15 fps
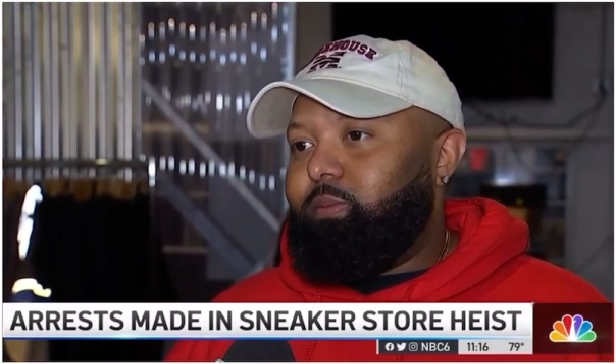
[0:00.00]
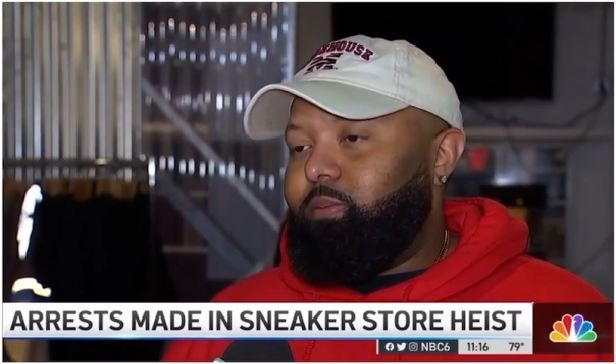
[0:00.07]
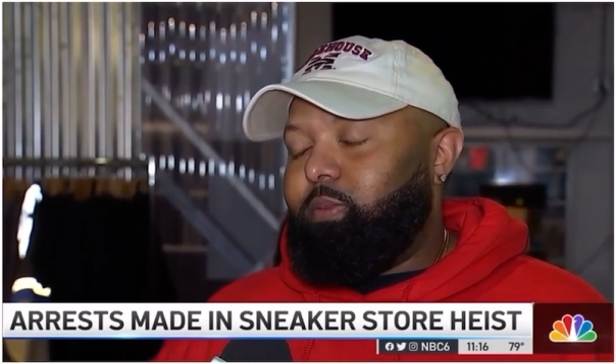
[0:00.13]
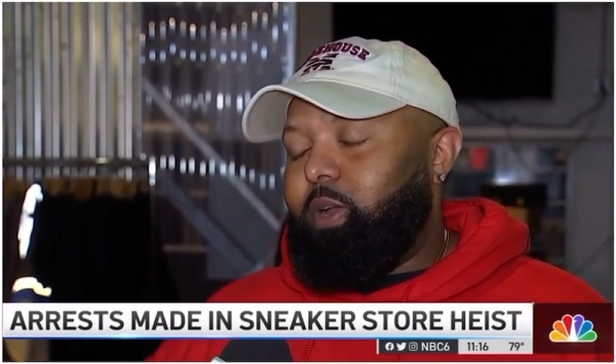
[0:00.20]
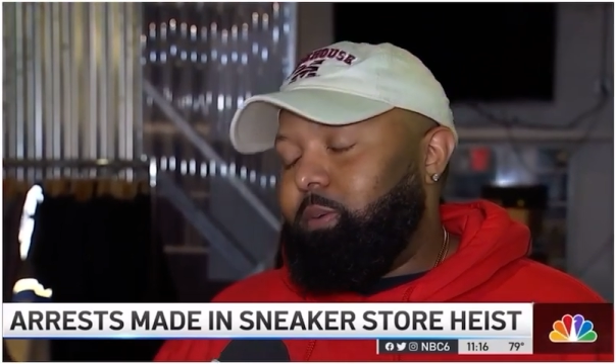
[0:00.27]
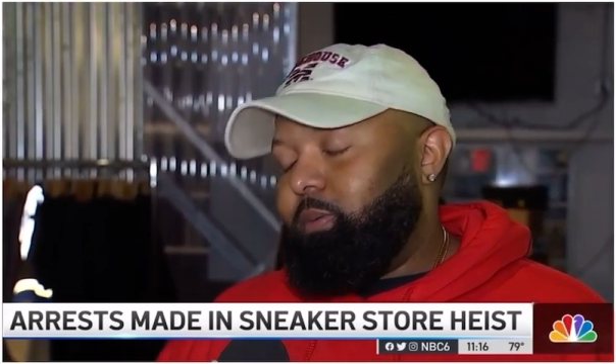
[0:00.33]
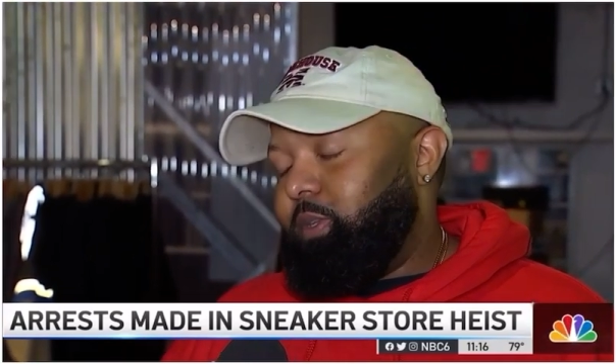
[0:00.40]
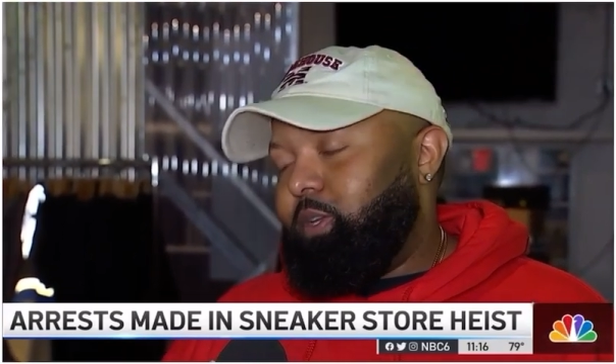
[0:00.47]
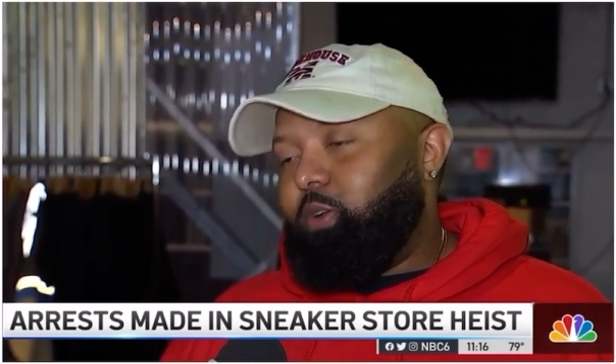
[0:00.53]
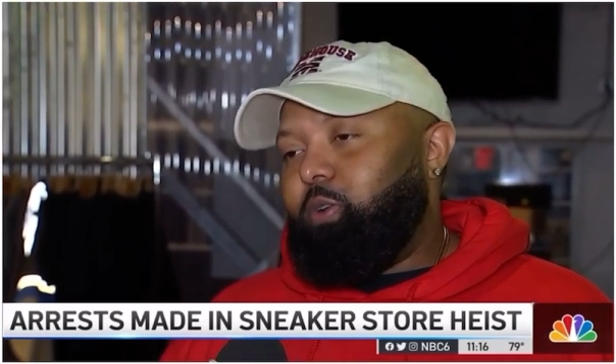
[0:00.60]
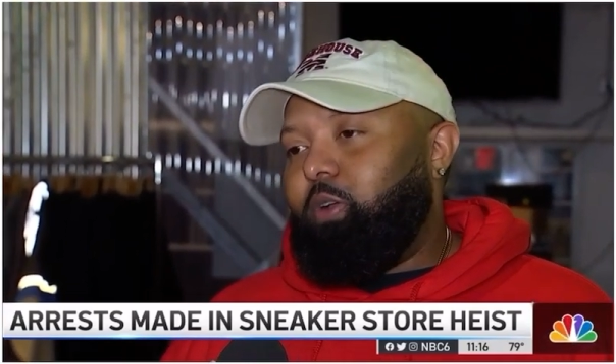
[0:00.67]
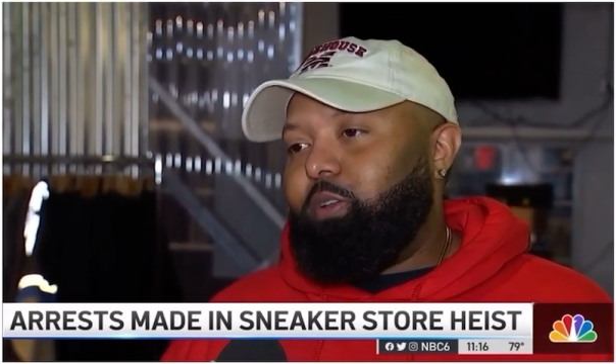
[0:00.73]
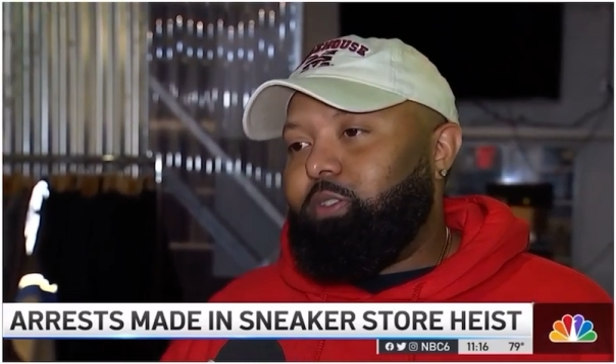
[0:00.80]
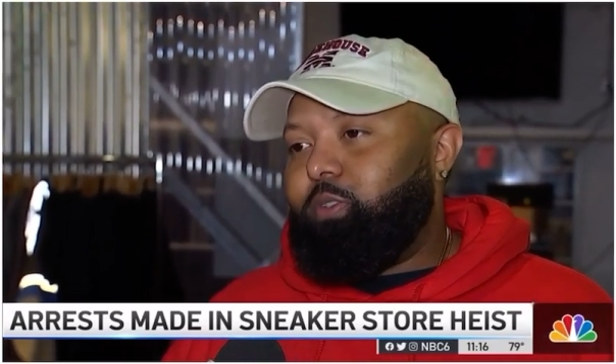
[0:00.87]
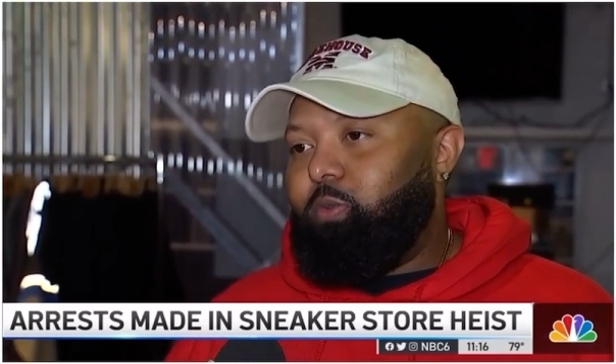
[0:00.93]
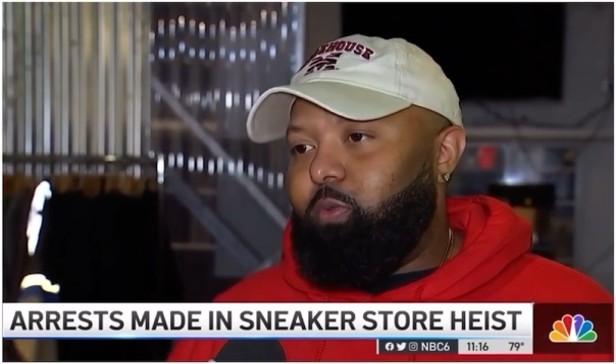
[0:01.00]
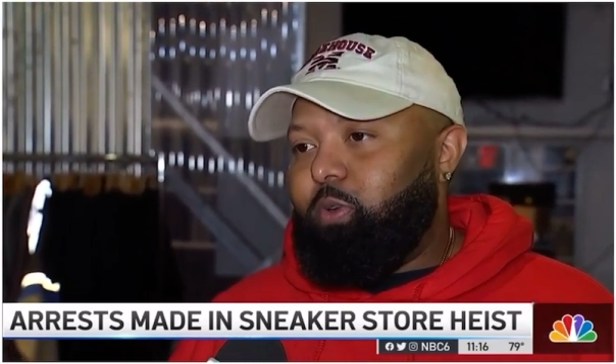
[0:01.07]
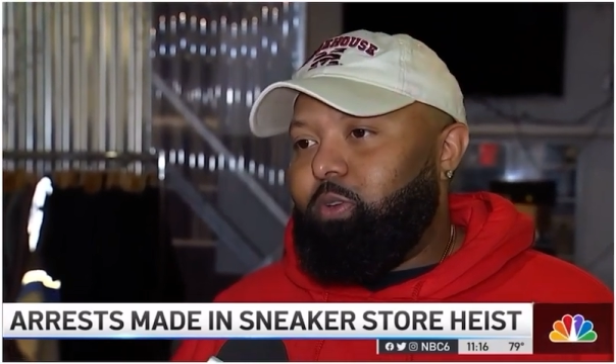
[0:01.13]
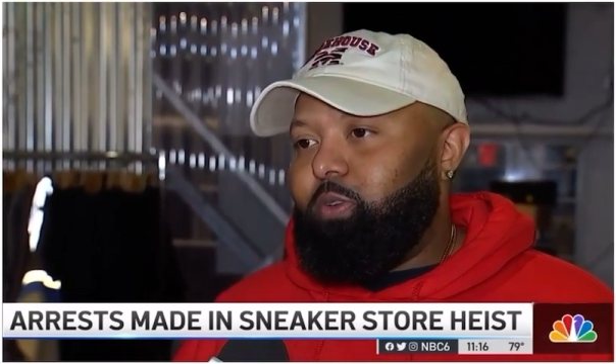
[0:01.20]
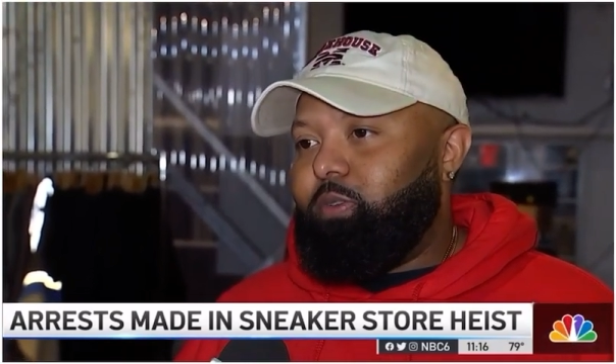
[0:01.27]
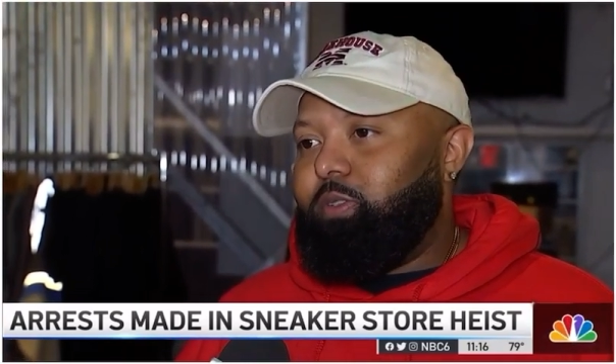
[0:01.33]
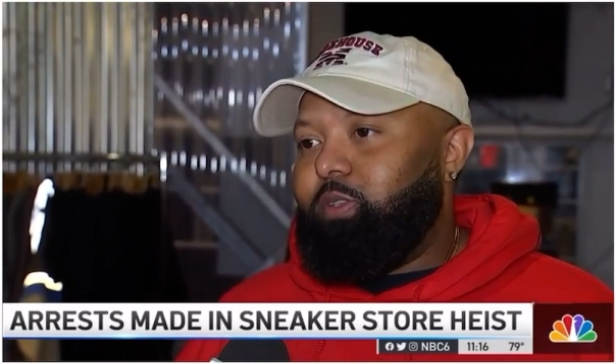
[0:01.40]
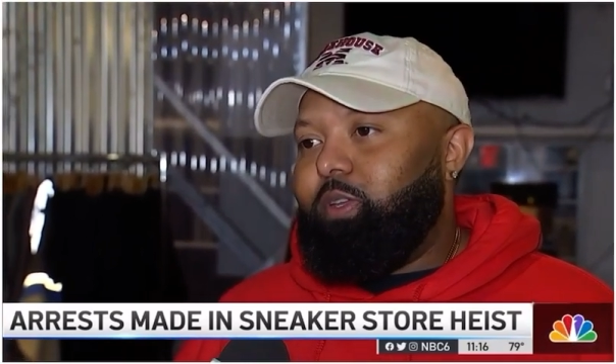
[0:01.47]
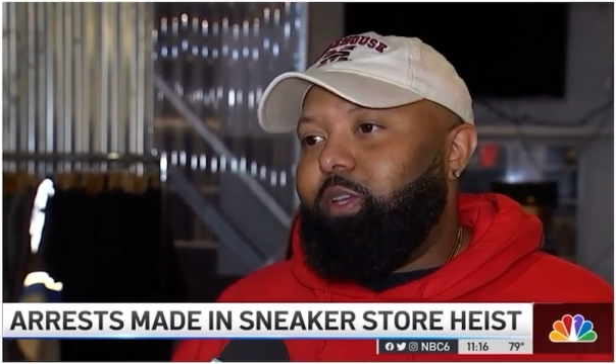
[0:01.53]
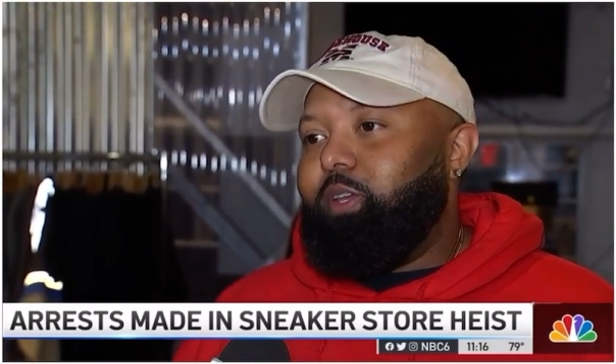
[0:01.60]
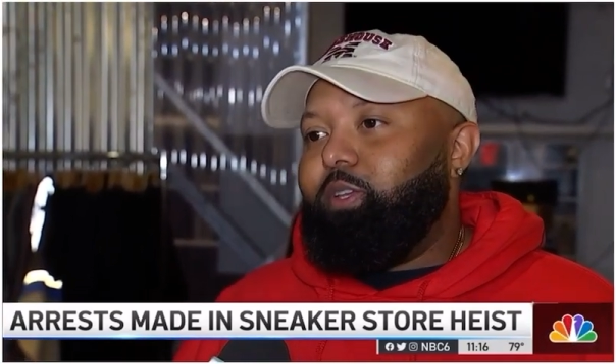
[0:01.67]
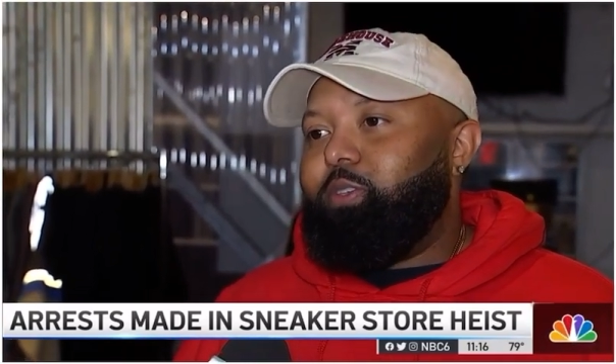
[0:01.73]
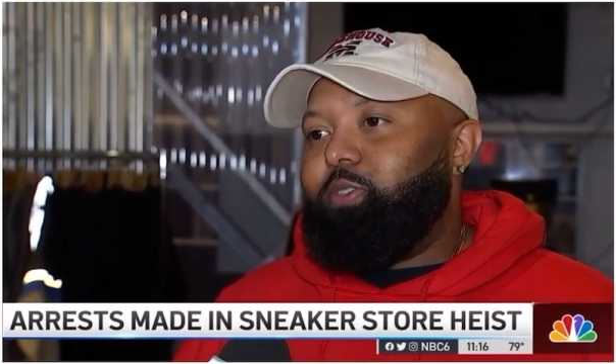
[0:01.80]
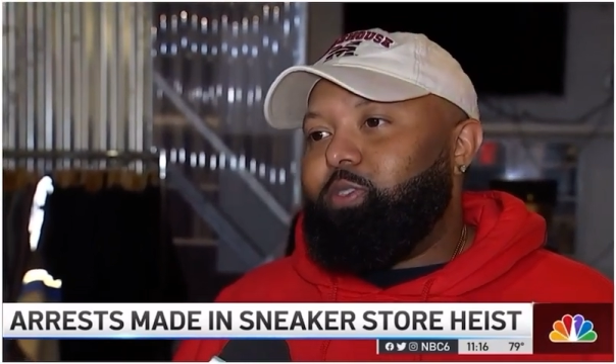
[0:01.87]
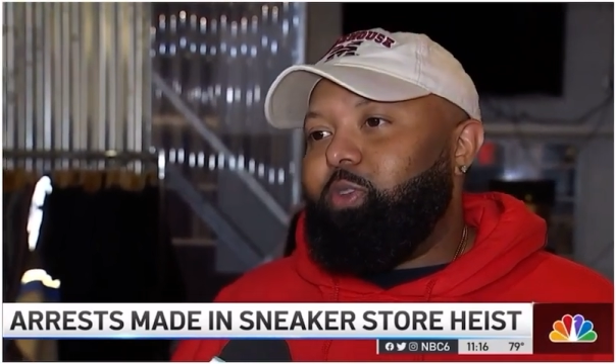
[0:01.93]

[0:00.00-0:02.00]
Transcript: probably across the world. Mitchell